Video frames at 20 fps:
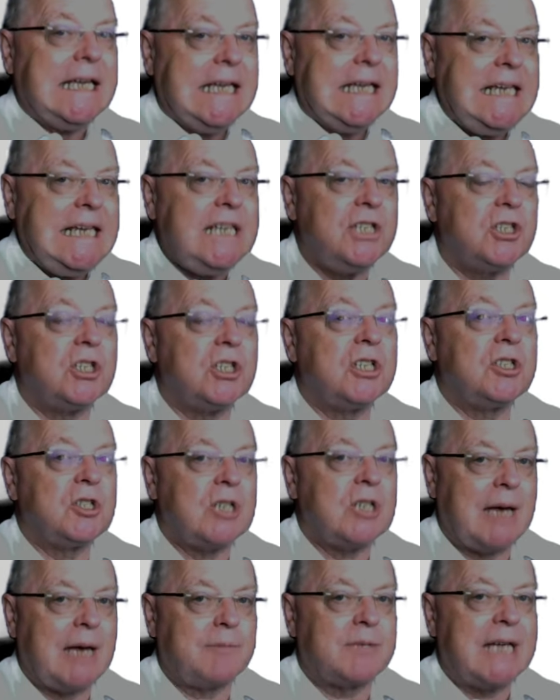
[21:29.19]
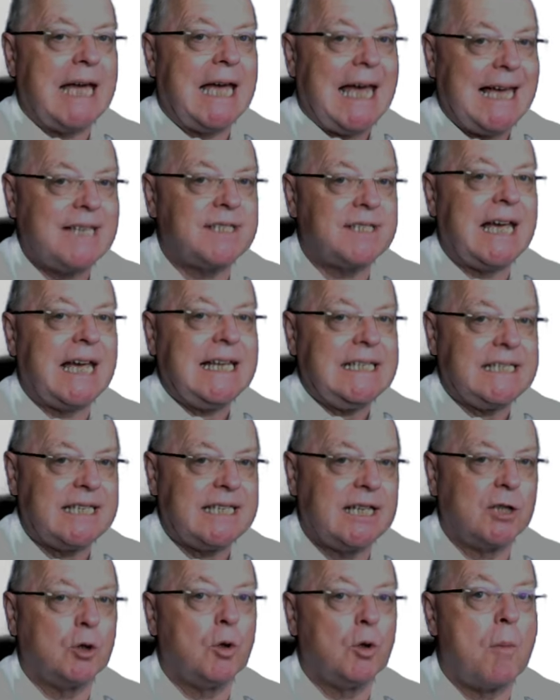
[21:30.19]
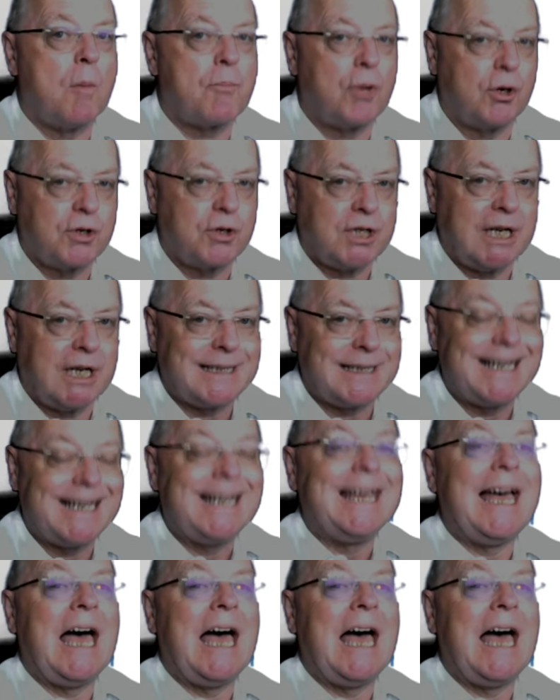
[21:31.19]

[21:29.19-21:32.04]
each chapter as a single project,